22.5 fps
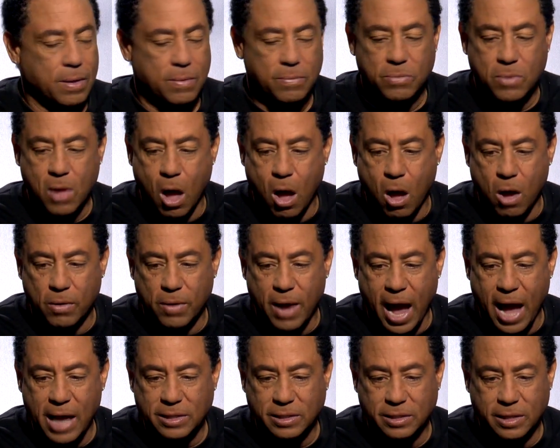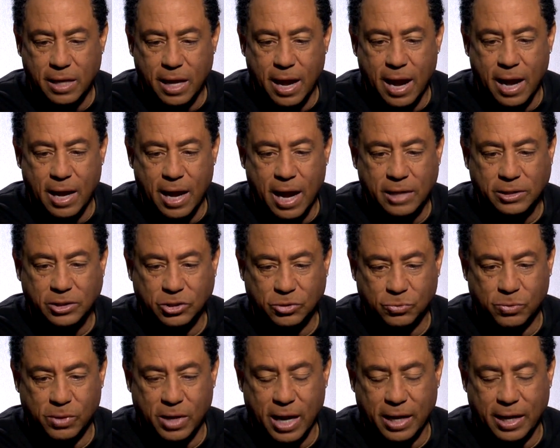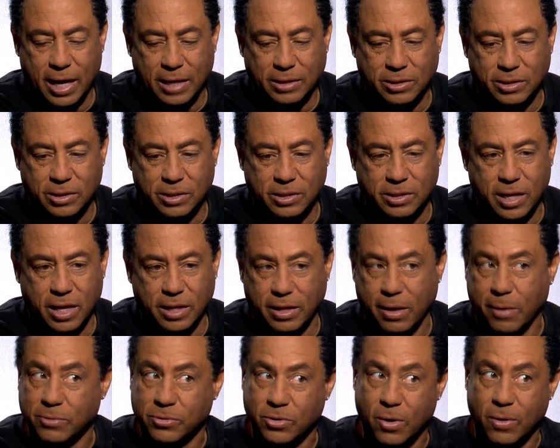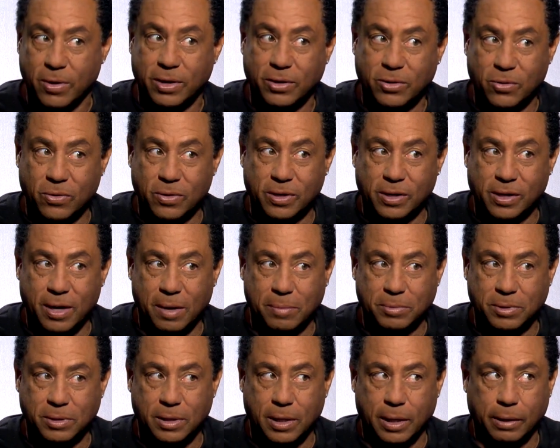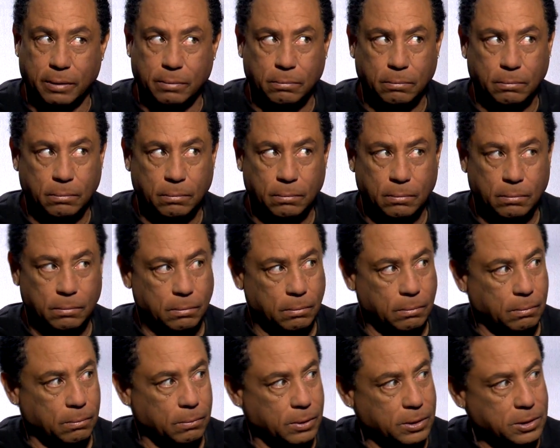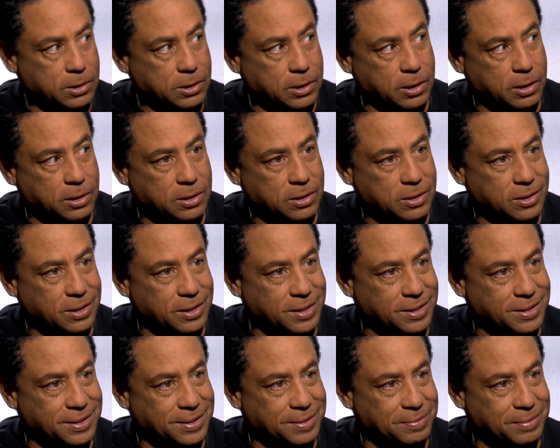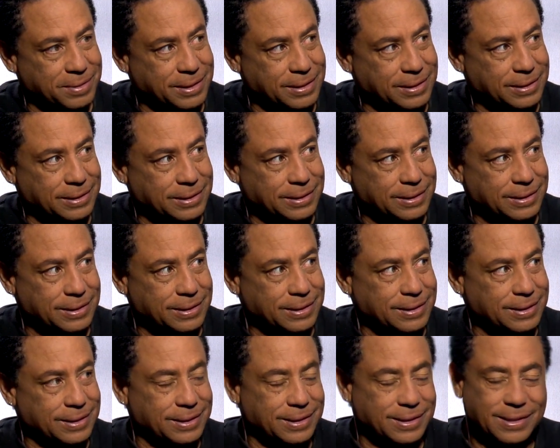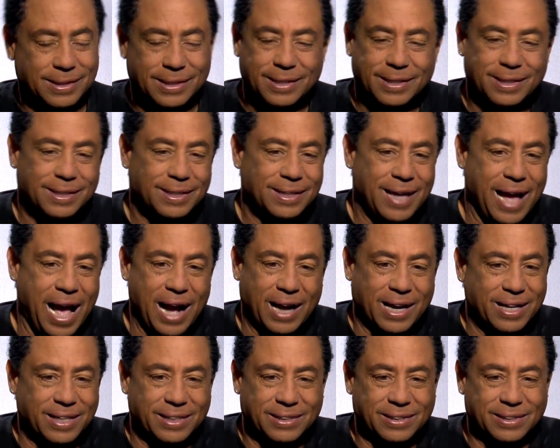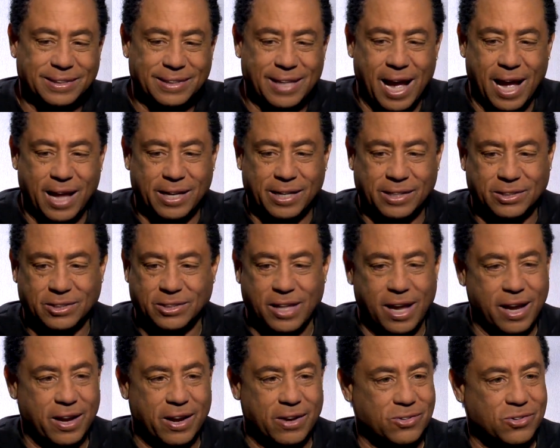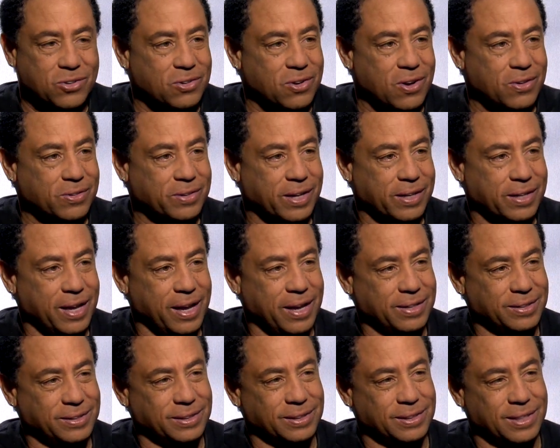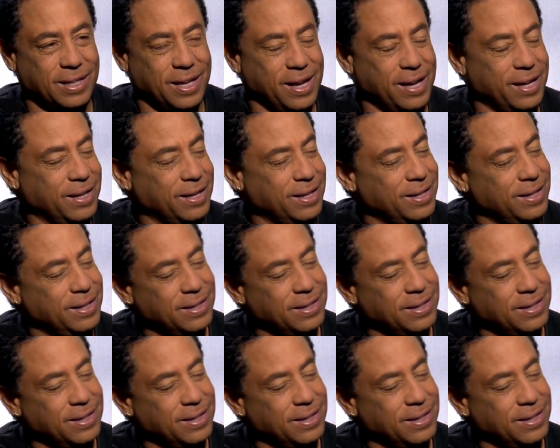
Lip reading: No, actually, I when I got to the set, they was already doing it. I was like, what scene is this? And I'm like, I didn't stay there too long that day. It was just like,